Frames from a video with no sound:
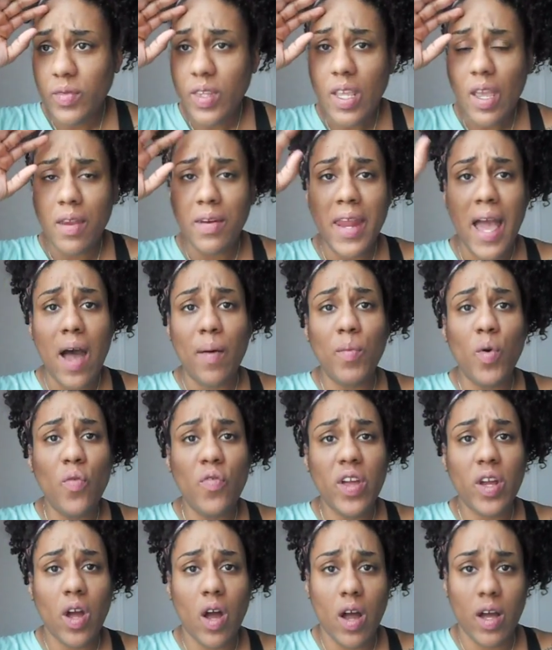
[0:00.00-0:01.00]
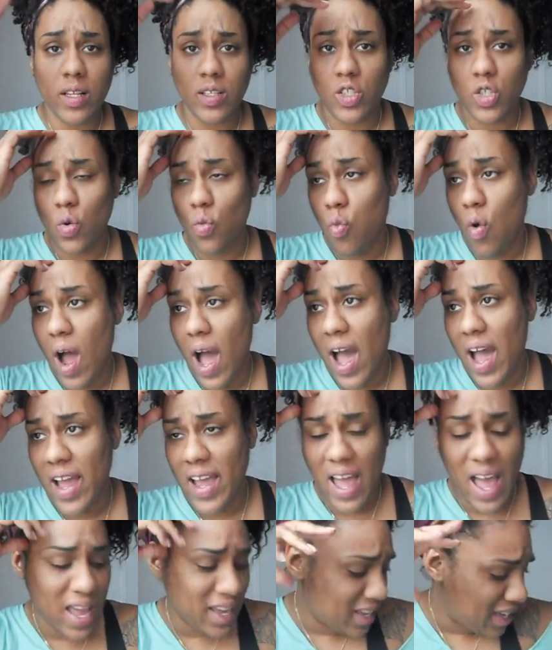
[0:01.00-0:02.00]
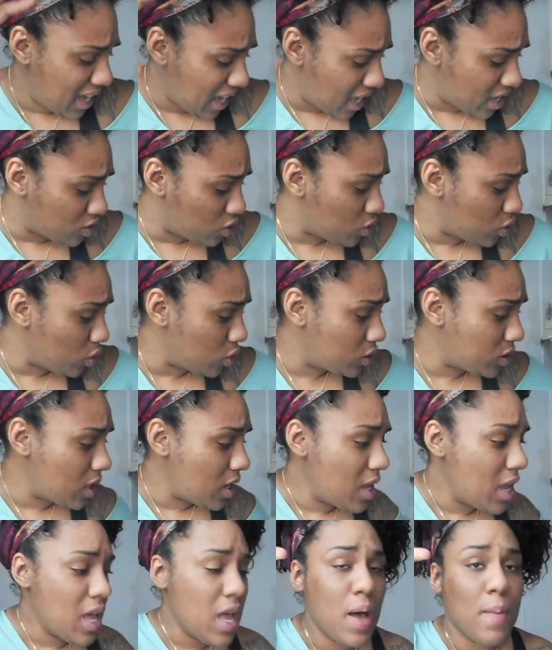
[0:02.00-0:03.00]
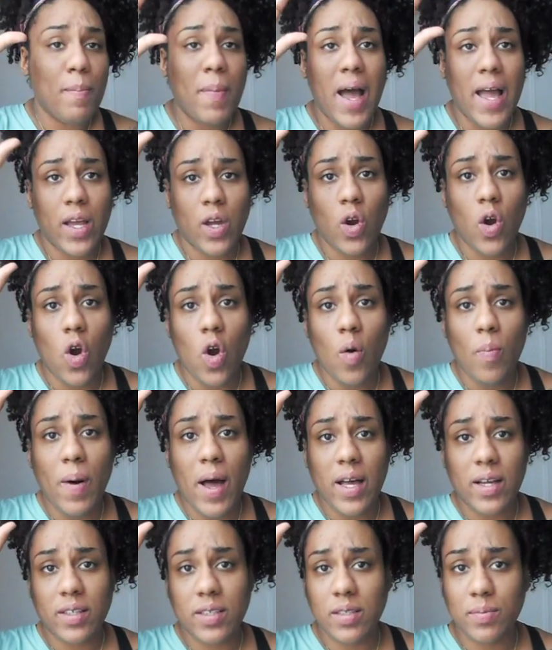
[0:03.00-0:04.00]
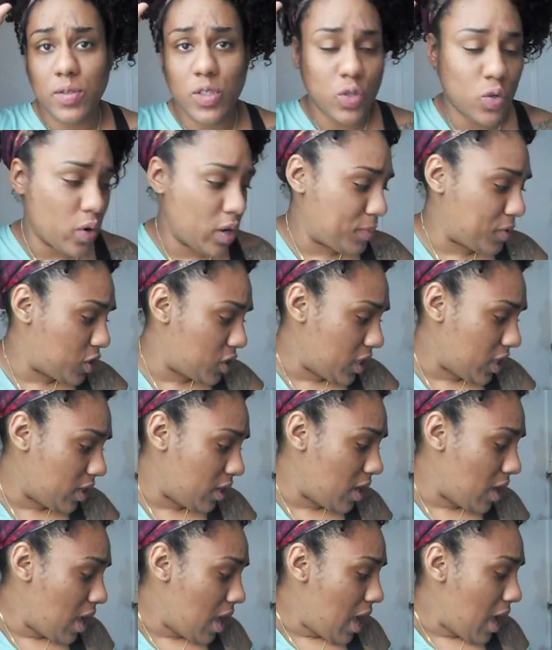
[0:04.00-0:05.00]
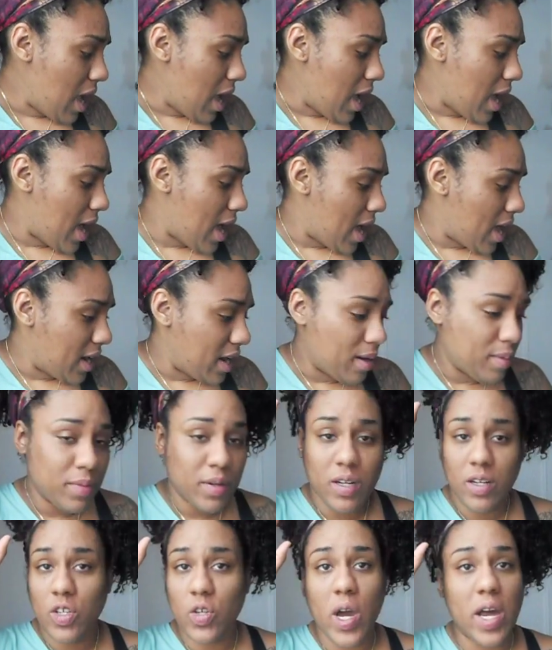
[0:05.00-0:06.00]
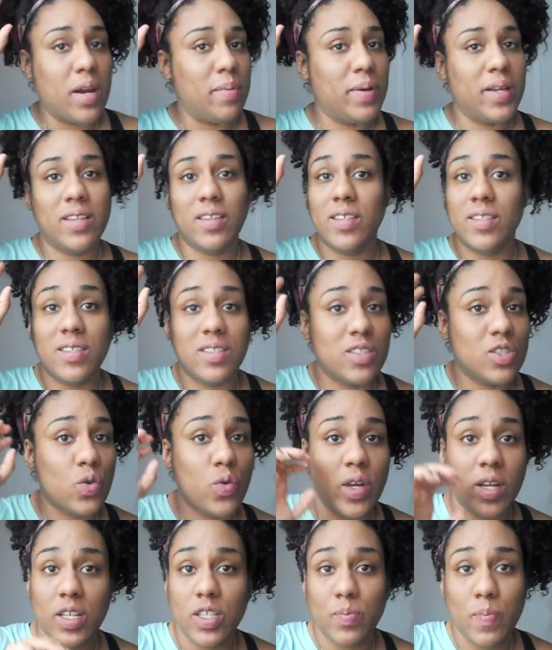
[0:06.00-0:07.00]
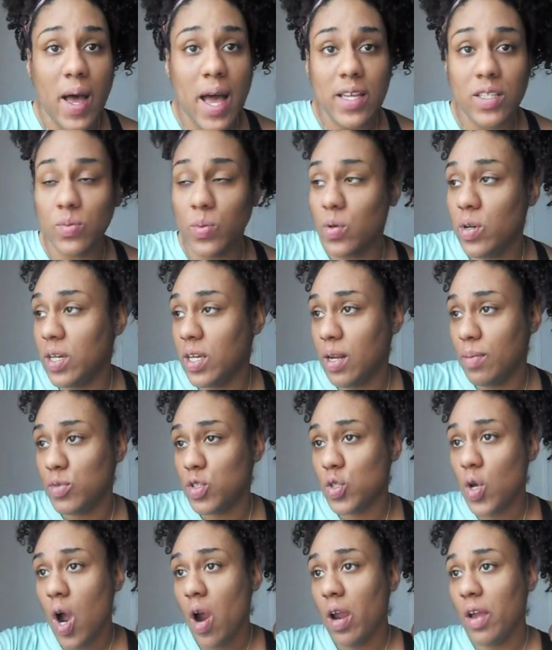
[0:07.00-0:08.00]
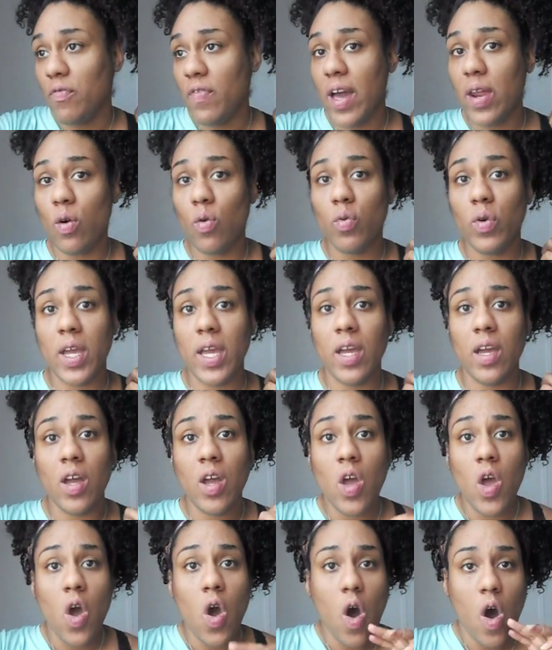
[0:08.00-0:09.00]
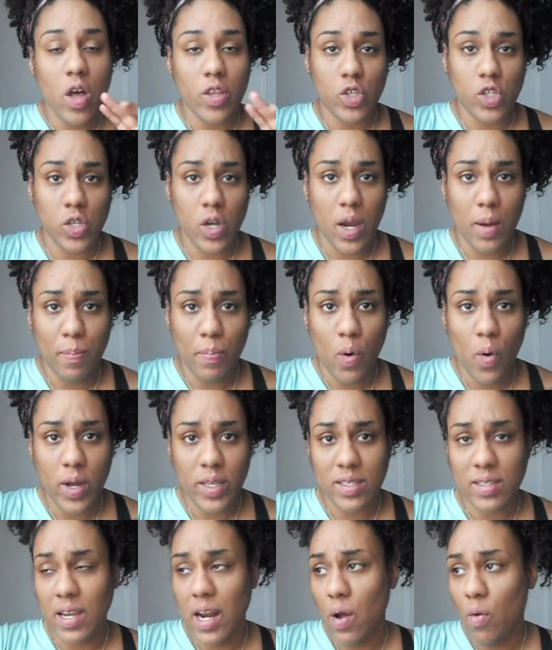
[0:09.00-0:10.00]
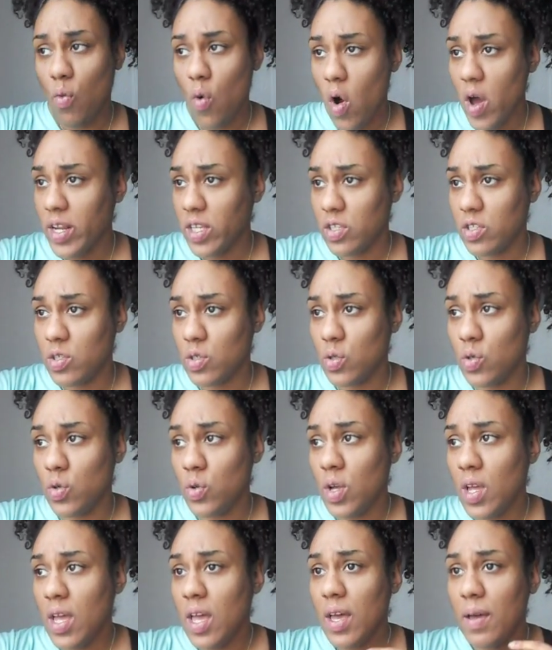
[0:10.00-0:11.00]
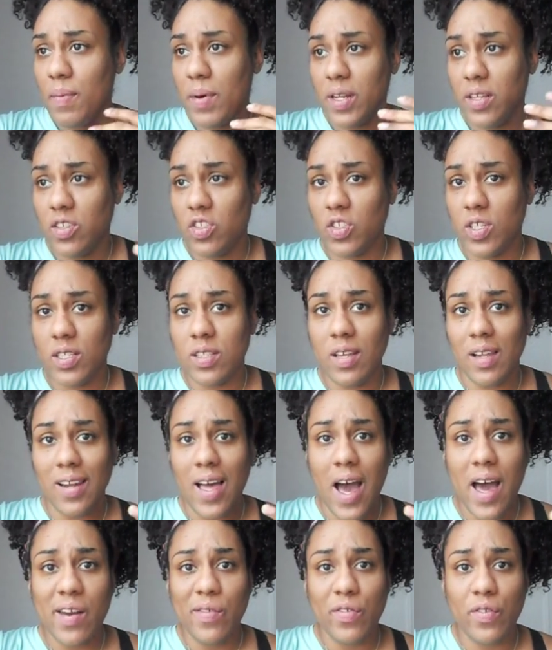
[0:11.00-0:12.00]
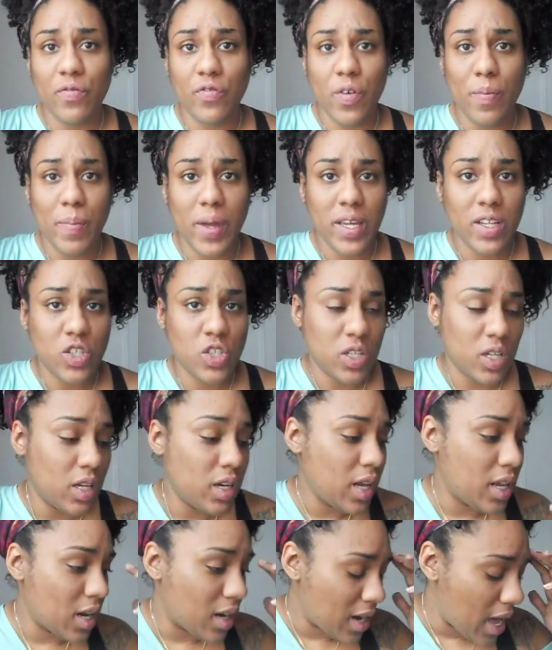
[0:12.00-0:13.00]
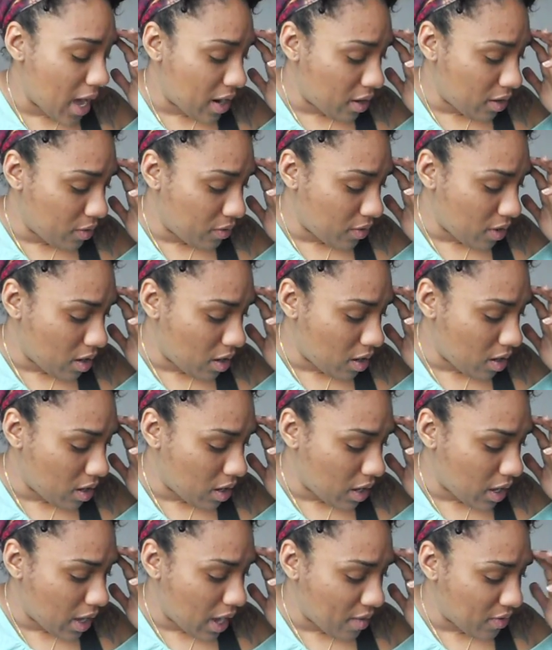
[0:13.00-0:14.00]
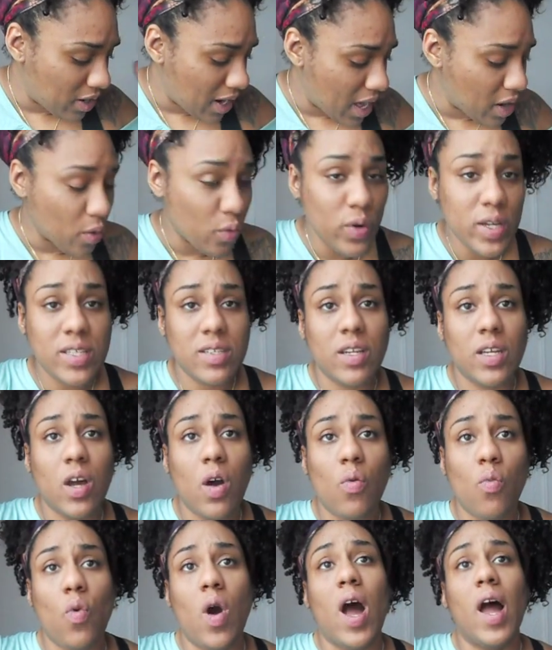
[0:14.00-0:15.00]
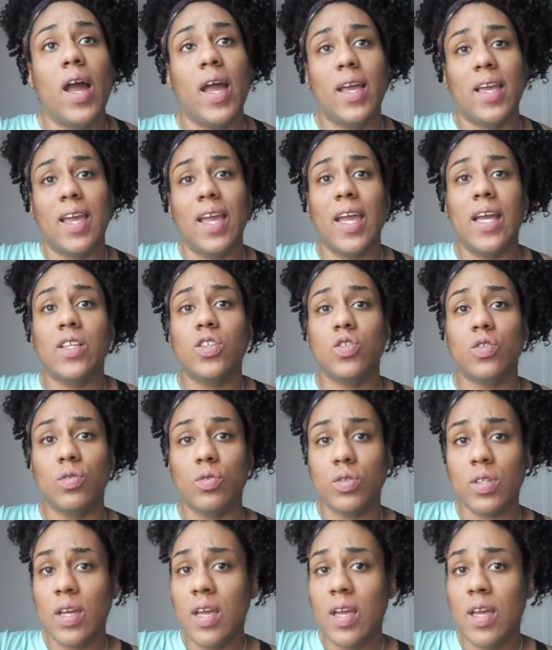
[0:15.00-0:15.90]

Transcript: Now, moving on to why I canceled my curlBox subscription. And I'm going to try to make this as quick as possible. And I'm sorry if I don't hit on certain points that I wanted to. But it's just a lot of information and I have a lot of reasoning on why I canceled.